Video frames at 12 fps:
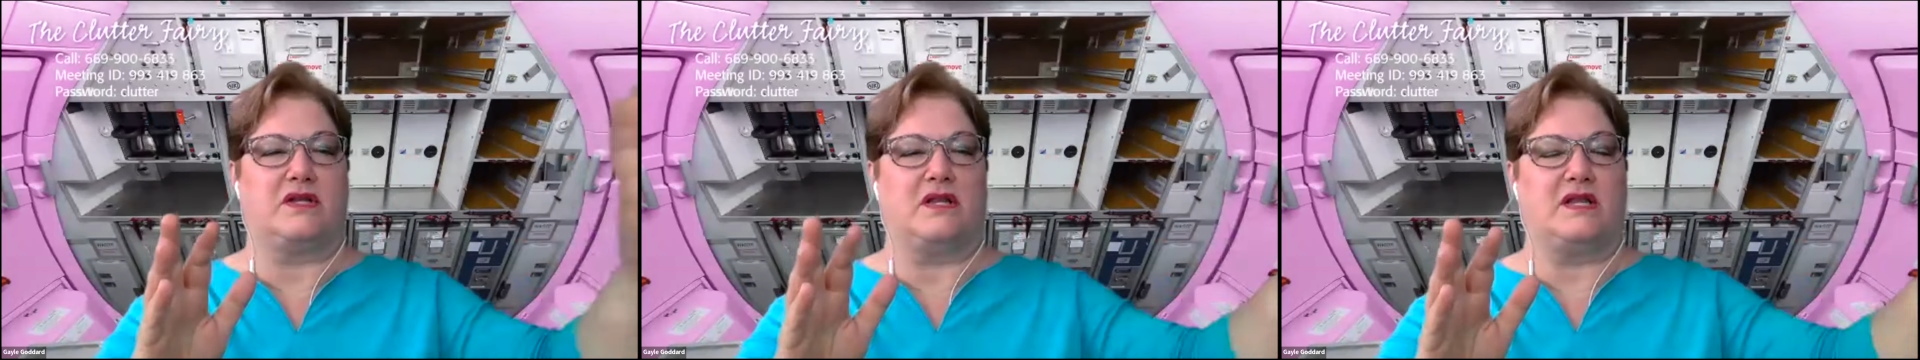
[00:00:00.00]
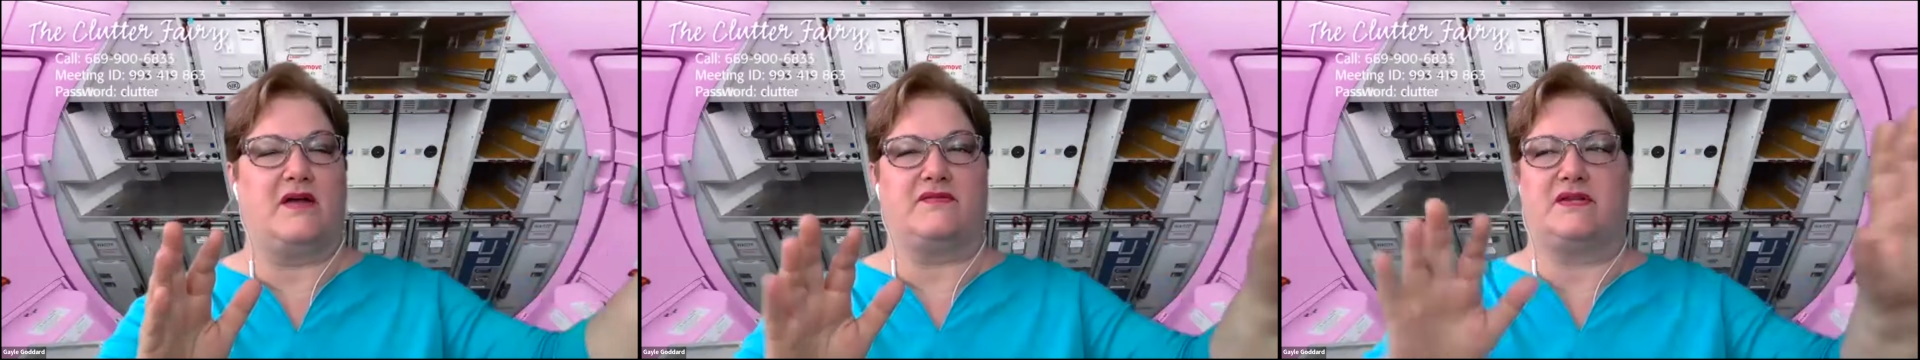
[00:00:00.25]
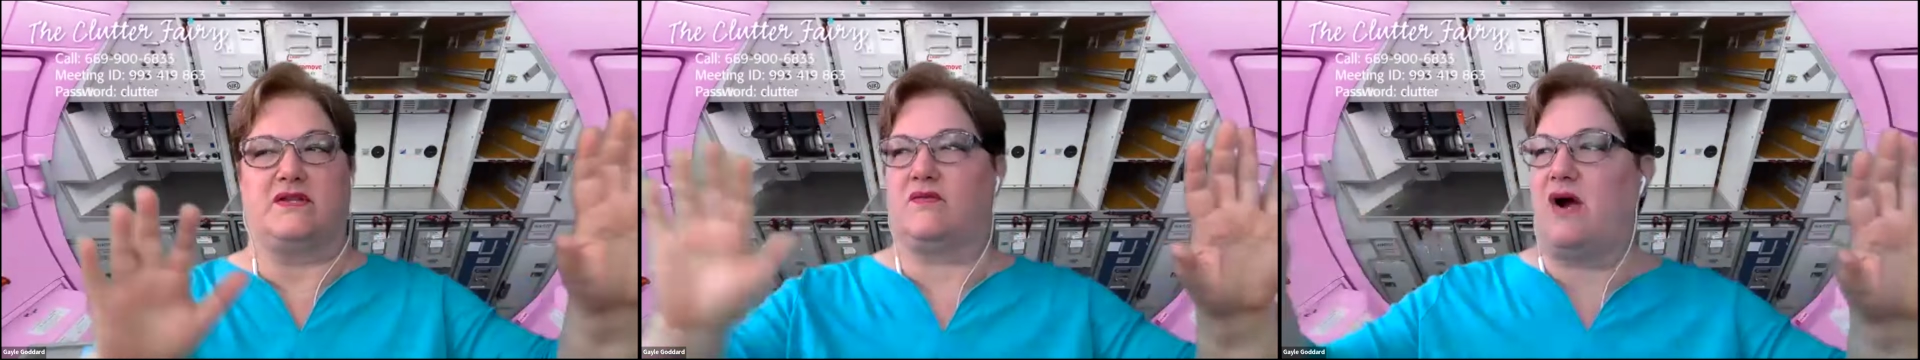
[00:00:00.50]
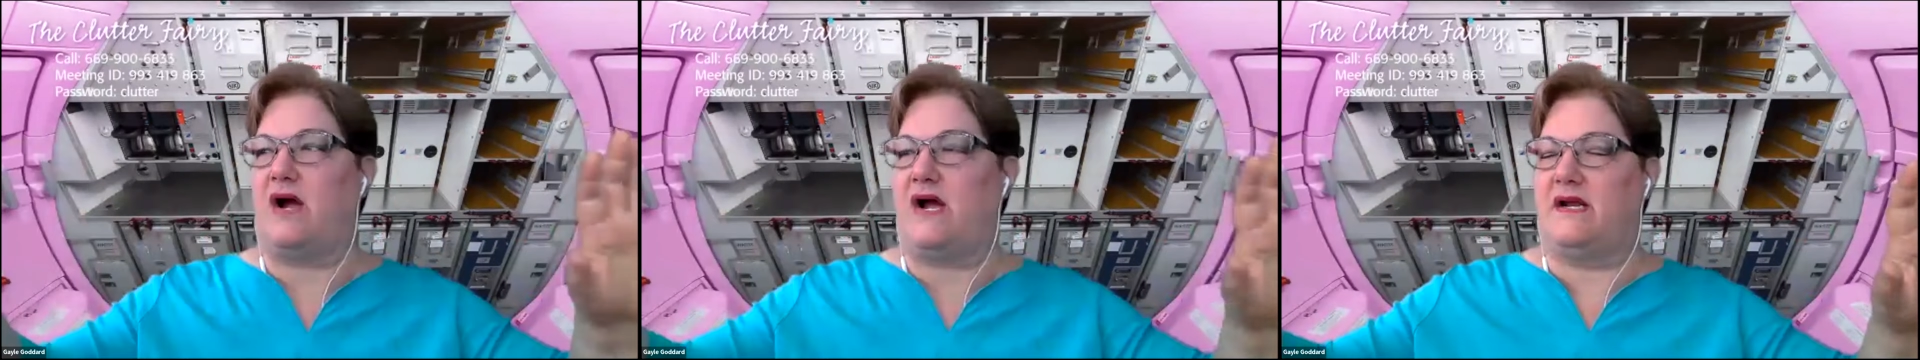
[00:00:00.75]
the left and the
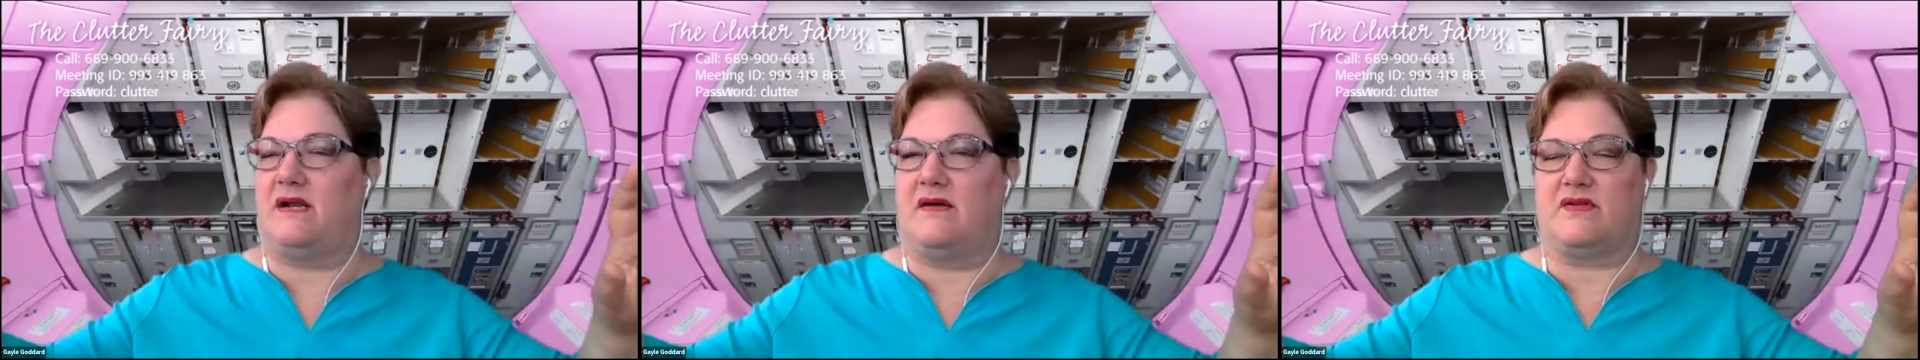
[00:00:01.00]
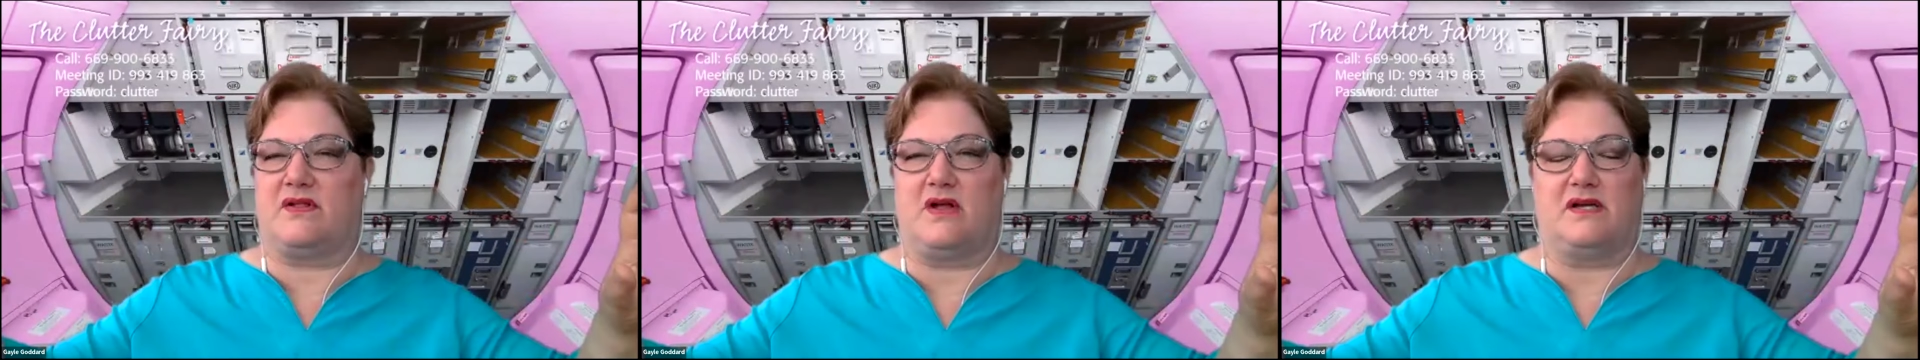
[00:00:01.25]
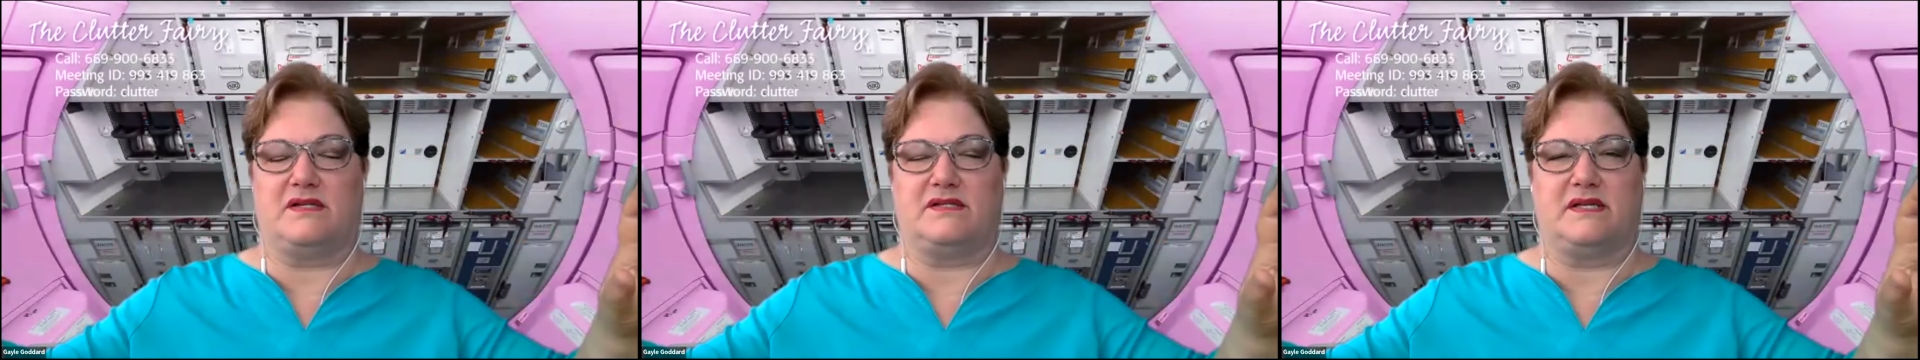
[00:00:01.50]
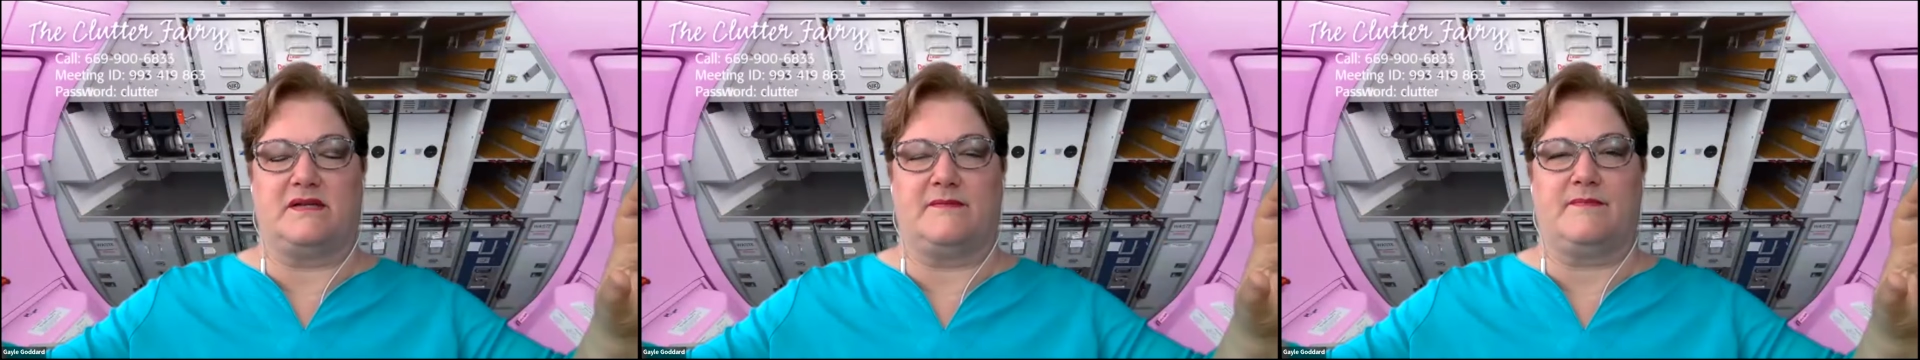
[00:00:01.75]
right of the
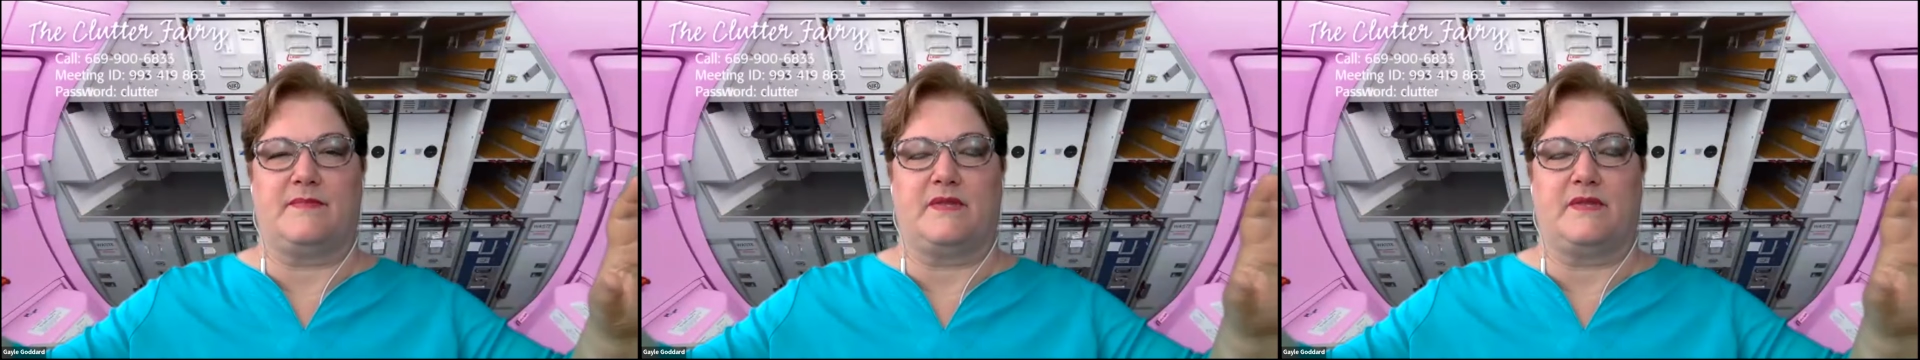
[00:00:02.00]
closet?